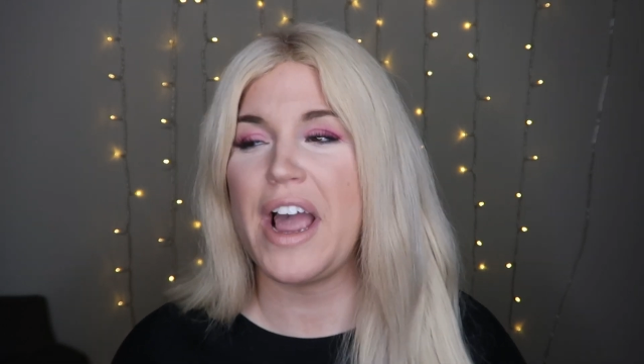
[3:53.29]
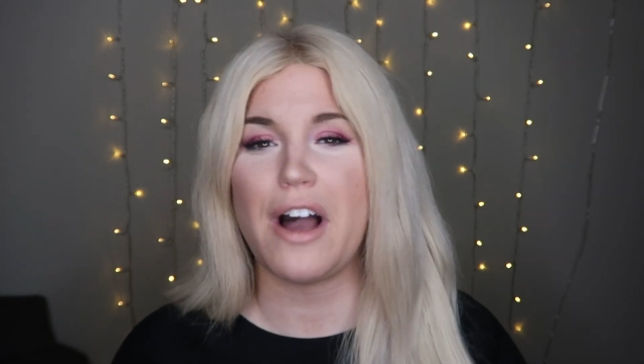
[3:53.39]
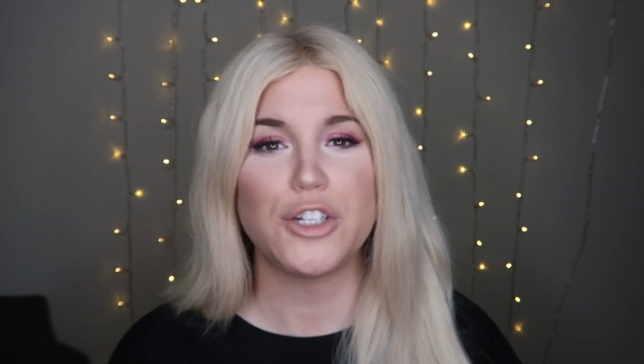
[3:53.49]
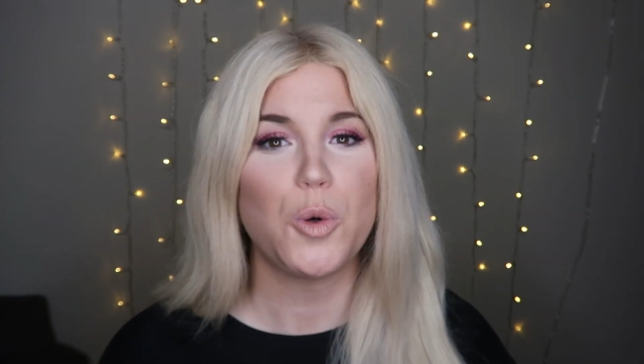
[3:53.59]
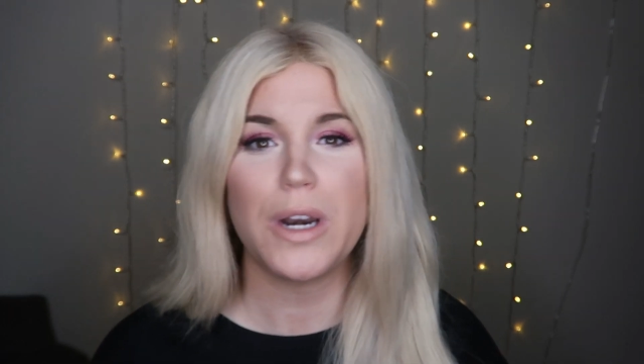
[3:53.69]
I
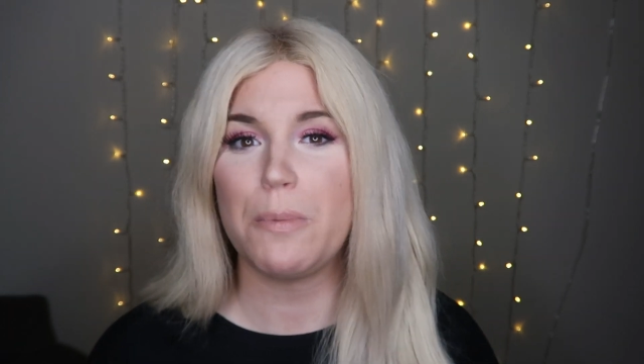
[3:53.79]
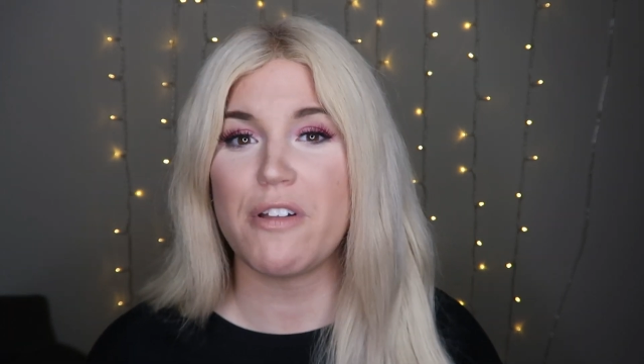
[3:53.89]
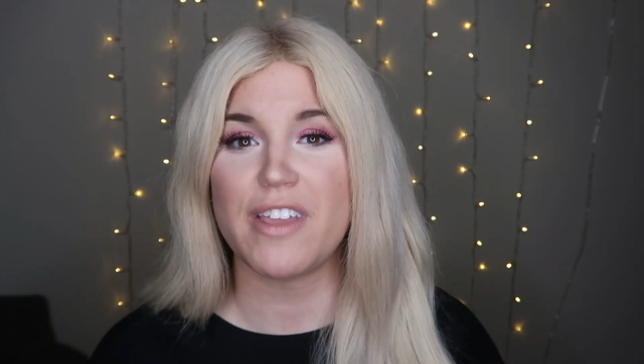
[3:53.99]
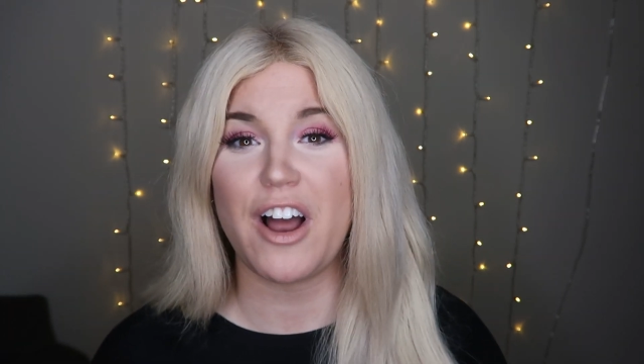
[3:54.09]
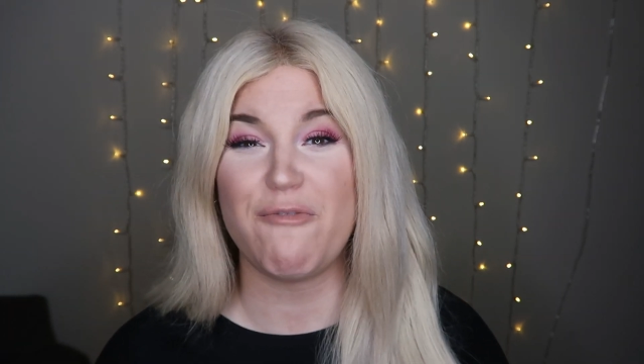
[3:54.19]
got
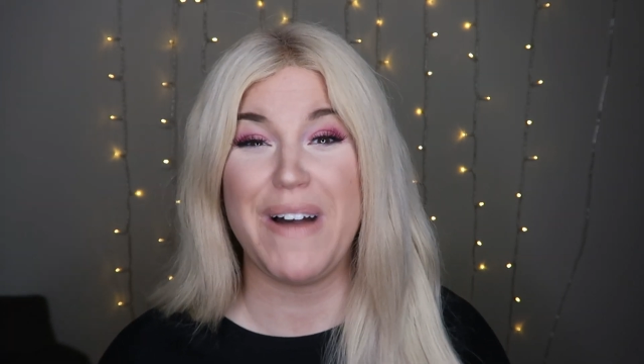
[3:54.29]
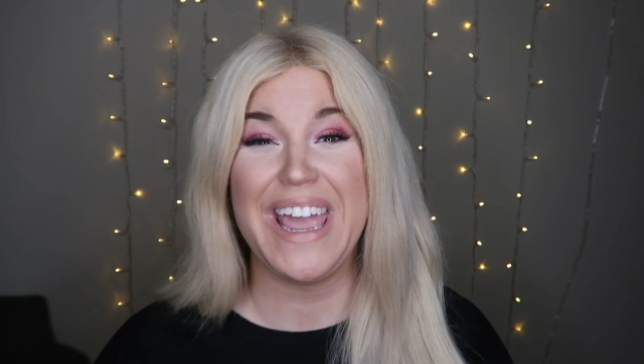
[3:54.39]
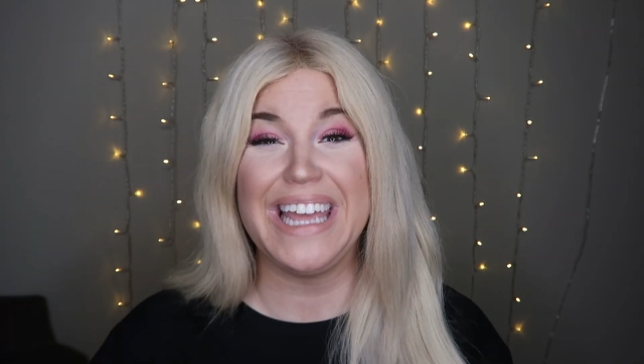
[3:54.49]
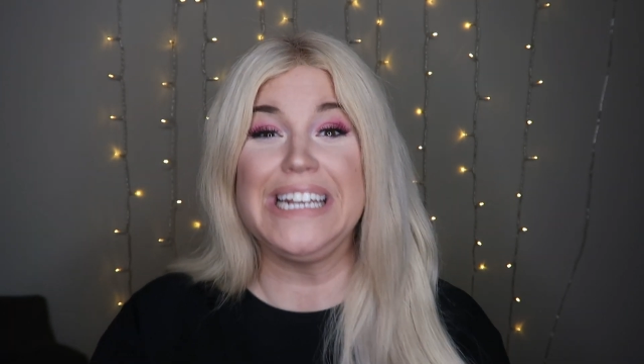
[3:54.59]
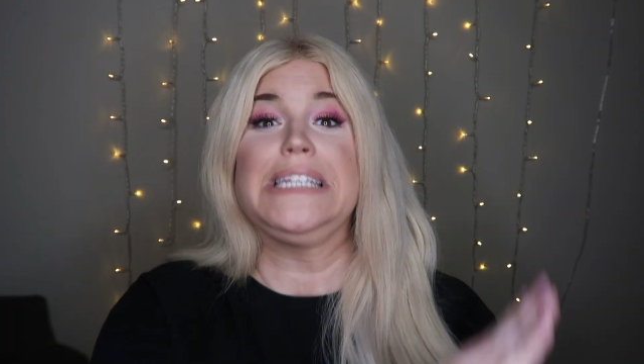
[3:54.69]
20% off my
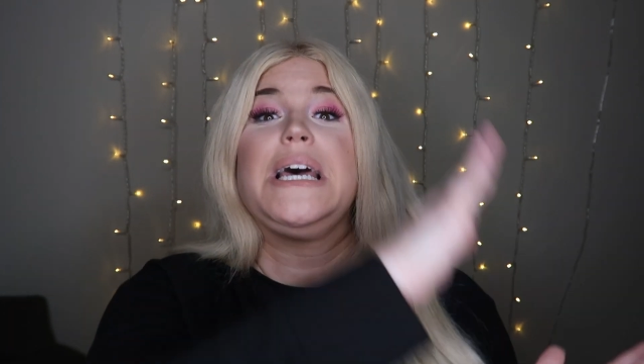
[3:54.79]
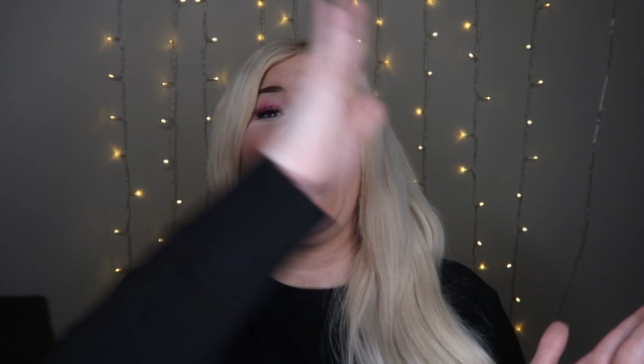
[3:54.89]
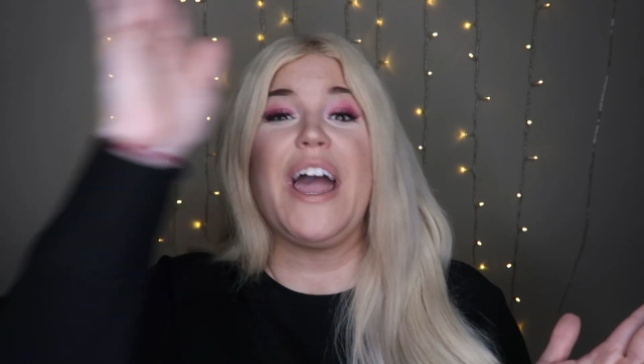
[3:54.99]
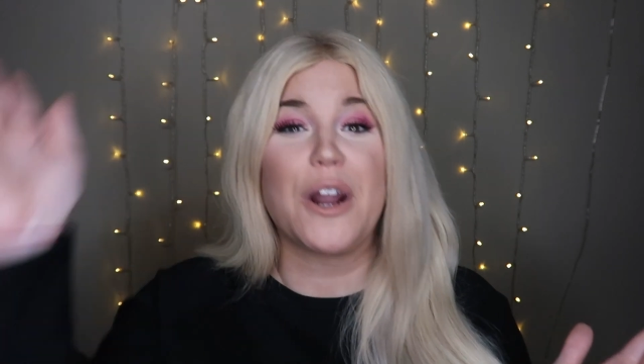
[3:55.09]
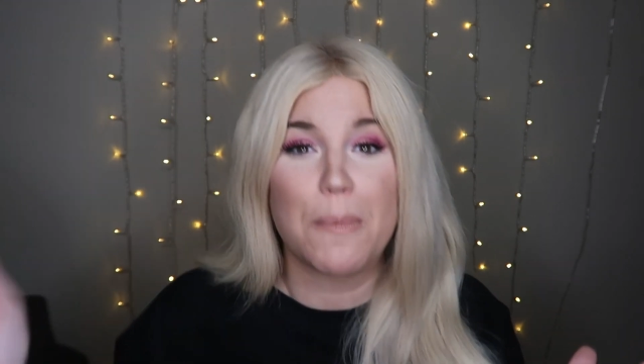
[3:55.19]

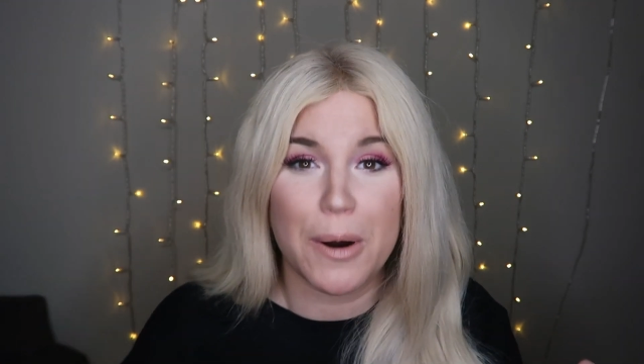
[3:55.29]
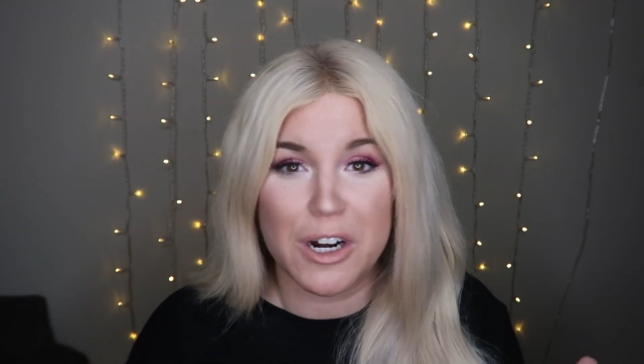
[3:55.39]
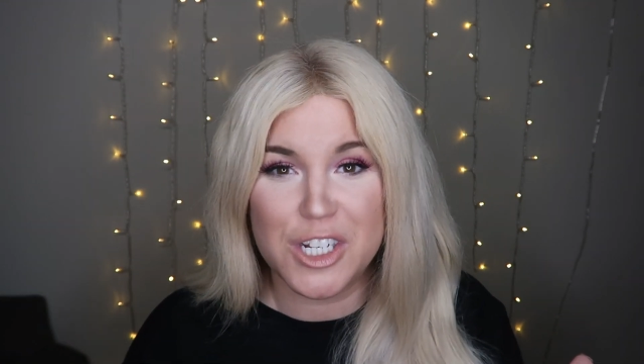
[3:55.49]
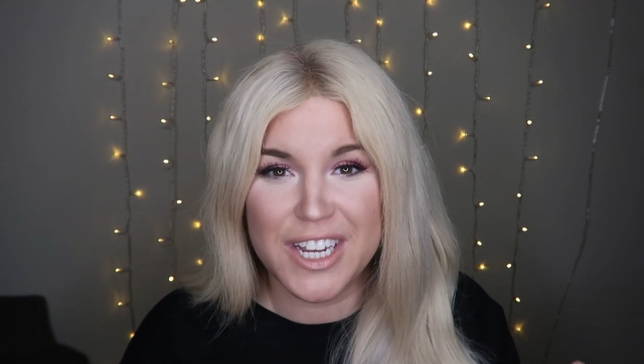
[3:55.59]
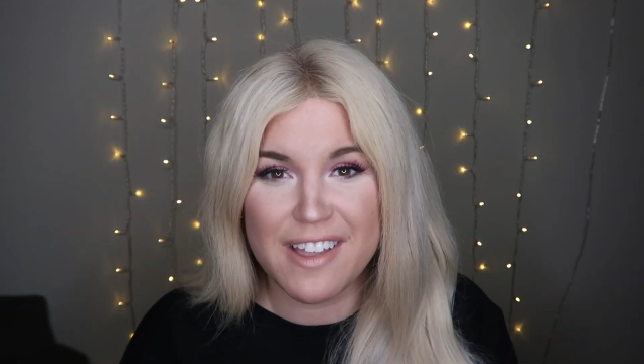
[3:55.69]
entire
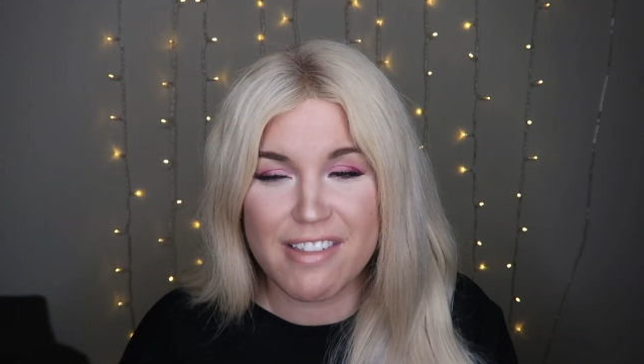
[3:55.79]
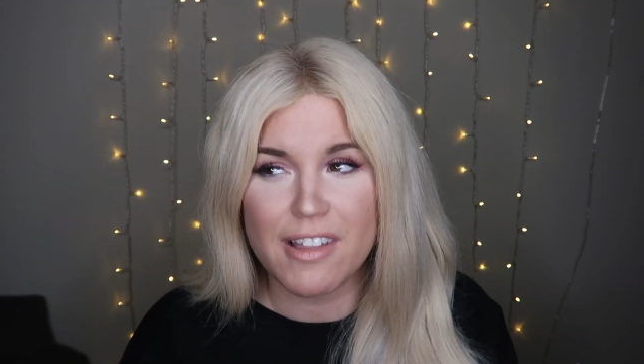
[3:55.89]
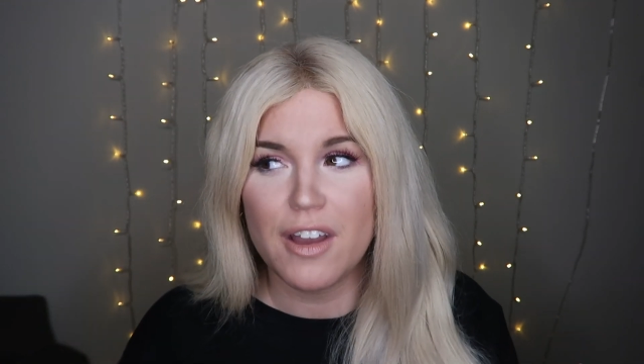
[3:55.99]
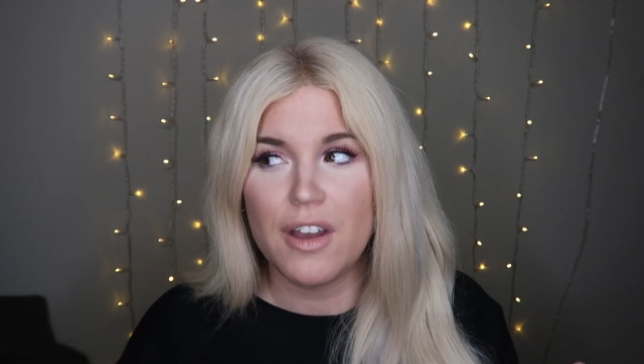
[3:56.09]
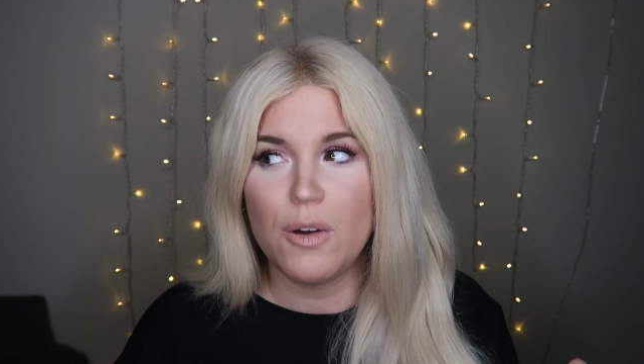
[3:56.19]
purchase
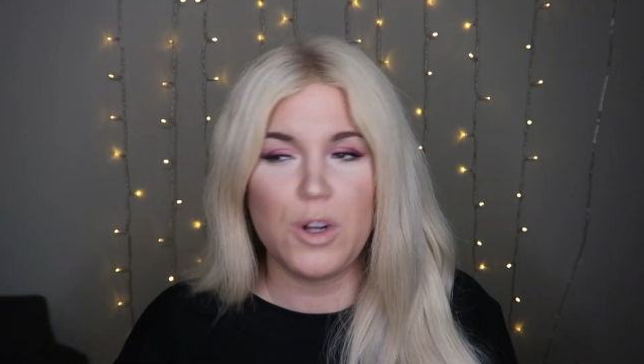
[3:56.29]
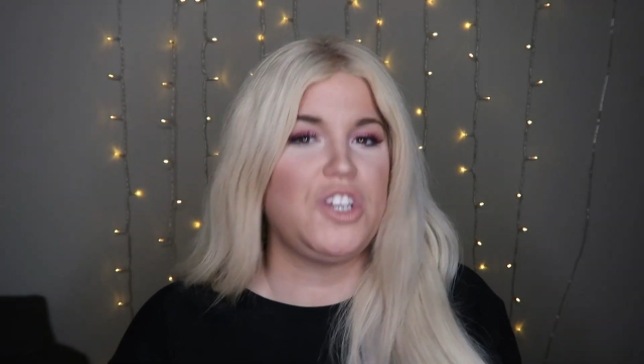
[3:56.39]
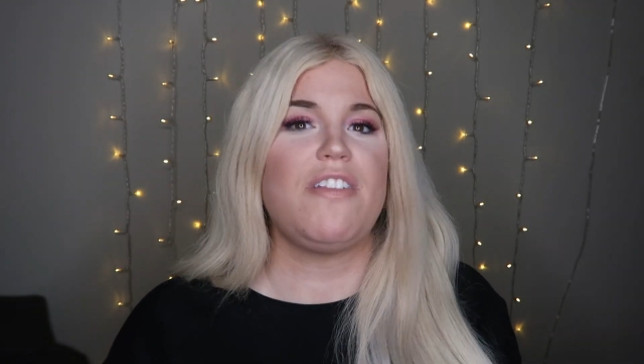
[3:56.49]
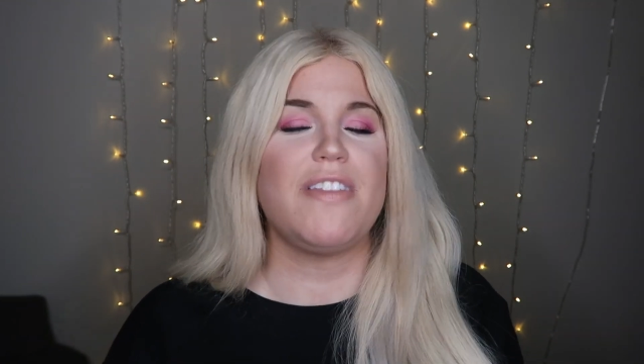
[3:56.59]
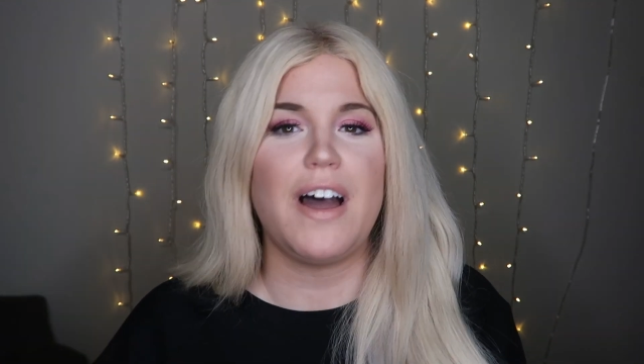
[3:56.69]

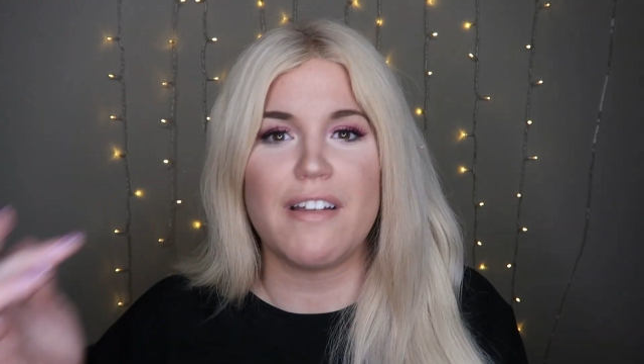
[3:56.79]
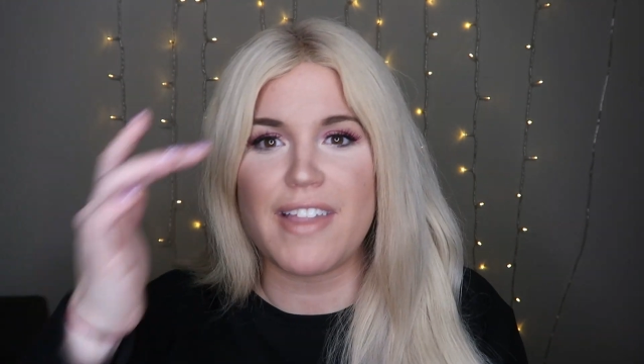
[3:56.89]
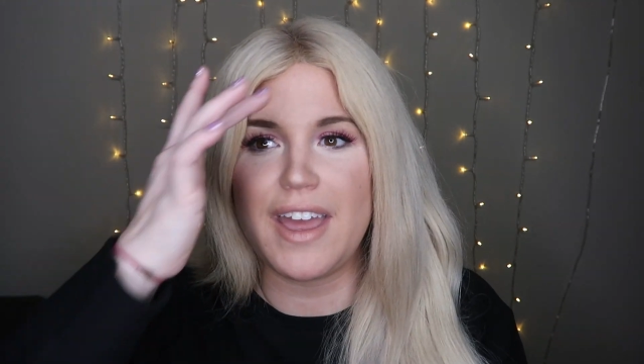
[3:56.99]
which is nuts.